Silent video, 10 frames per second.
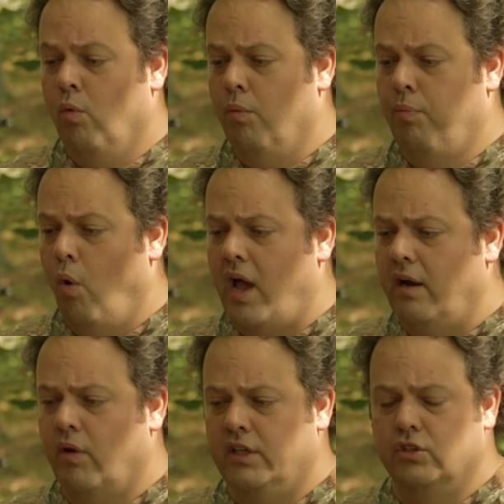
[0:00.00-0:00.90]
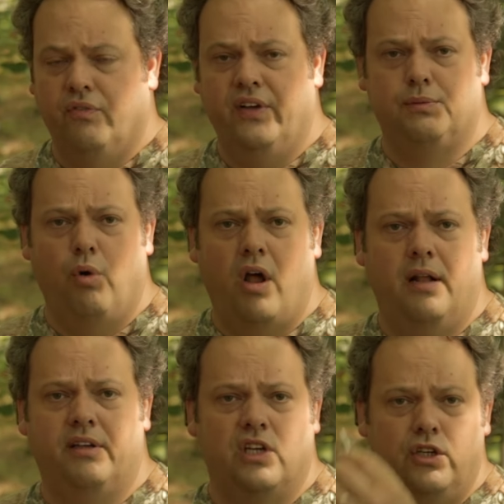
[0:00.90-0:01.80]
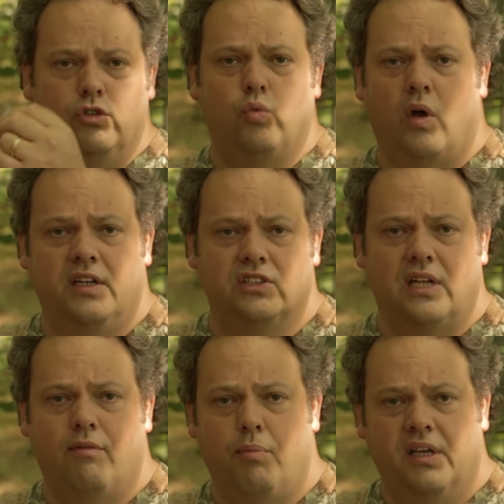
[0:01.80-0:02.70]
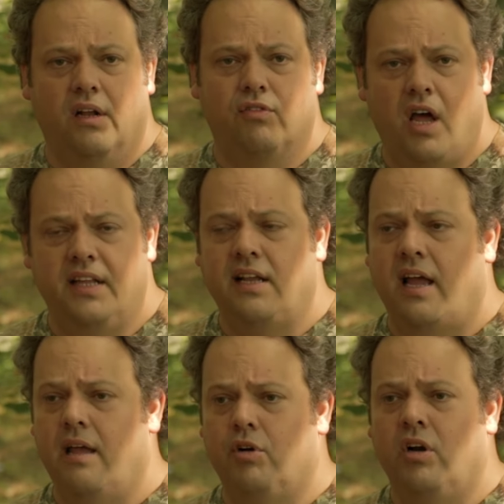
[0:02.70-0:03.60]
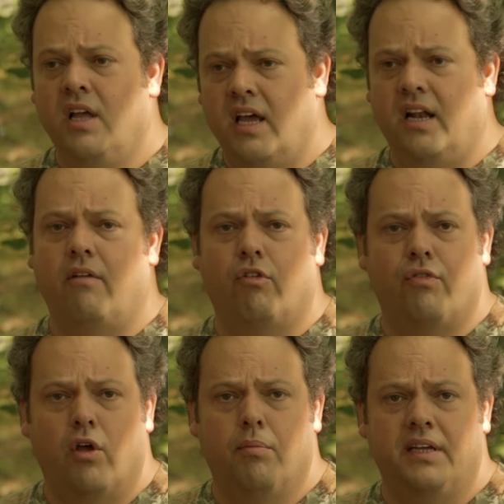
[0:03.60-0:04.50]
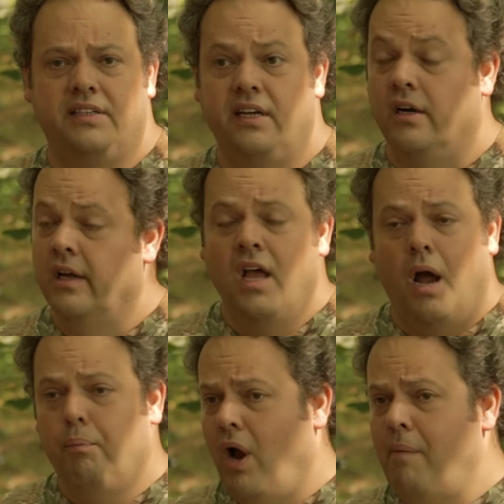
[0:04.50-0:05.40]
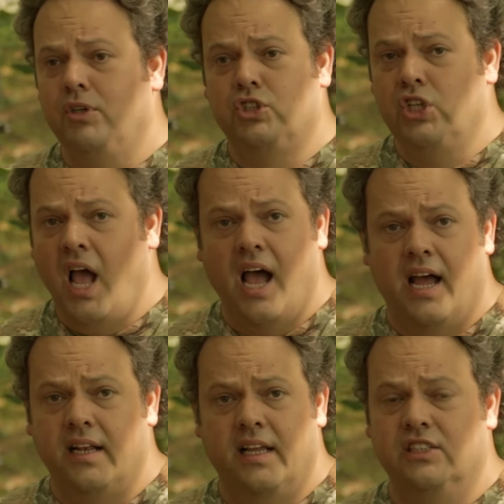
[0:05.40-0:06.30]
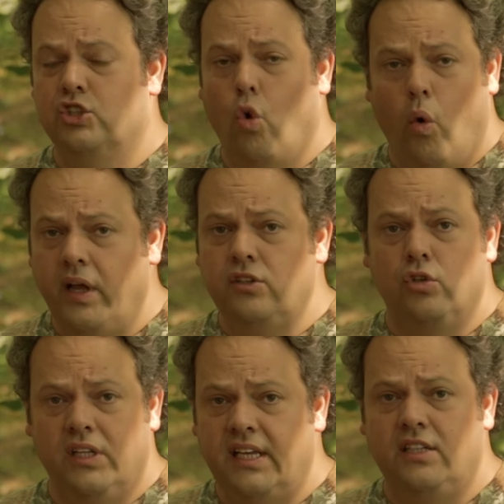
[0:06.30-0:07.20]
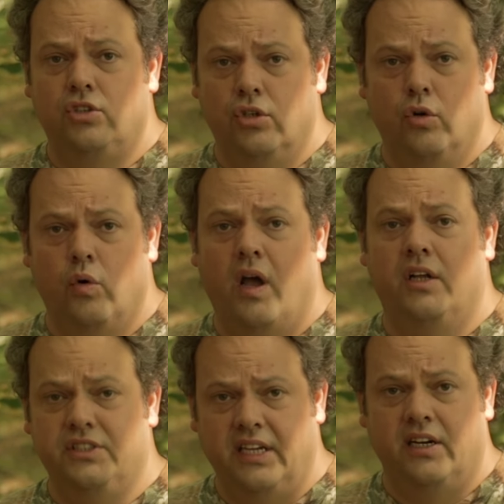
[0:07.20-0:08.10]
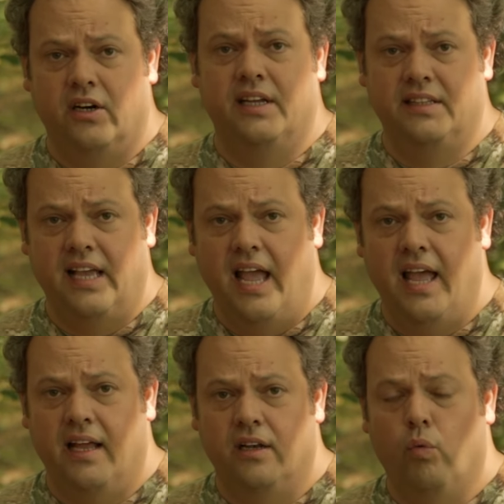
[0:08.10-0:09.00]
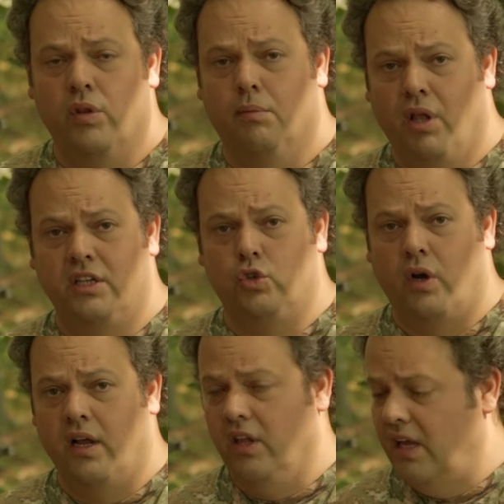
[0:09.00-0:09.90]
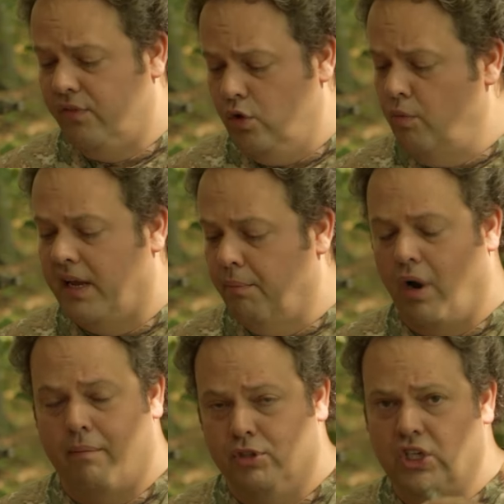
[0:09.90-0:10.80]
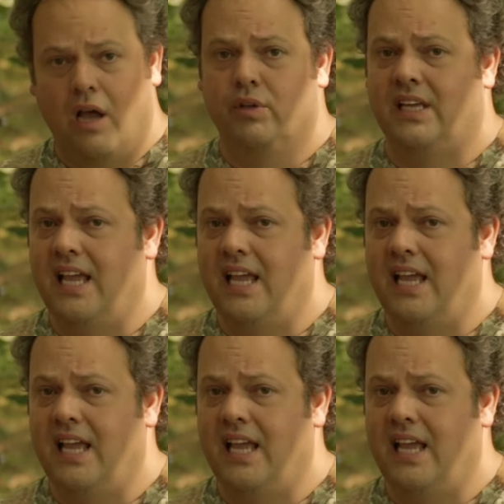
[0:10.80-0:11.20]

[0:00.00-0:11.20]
well, boy, I don't want to use a fixed broadhead because I used one that doesn't have a big enough cutting diameter and I never found my deer. A proper shot is going to lead to a deer in the end with a blood trail if you make a proper shot with